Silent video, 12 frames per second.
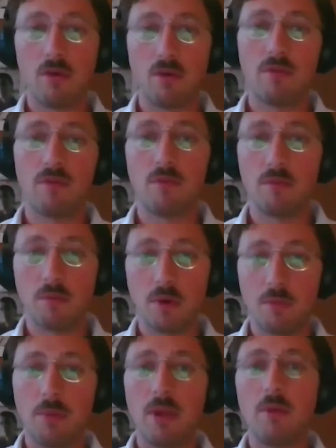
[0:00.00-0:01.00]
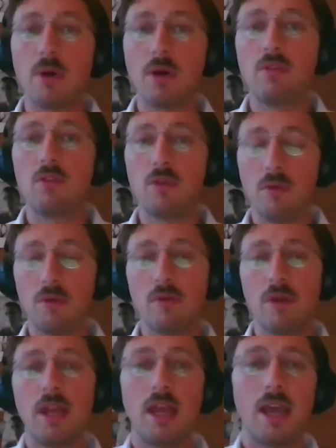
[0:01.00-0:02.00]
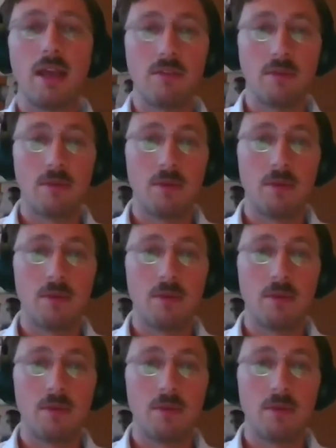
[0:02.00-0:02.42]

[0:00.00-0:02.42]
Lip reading: of what we want to irradiate.